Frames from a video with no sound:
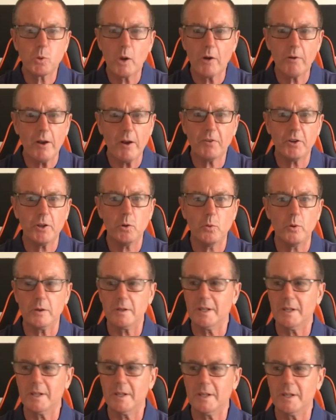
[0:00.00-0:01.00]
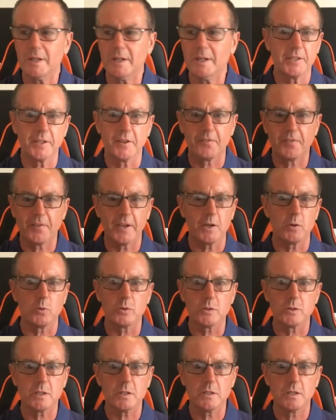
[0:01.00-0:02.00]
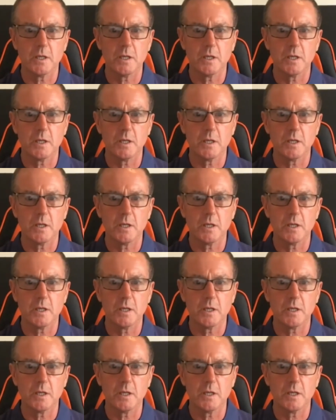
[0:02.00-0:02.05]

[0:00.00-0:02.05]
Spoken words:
wherever you landed in the field,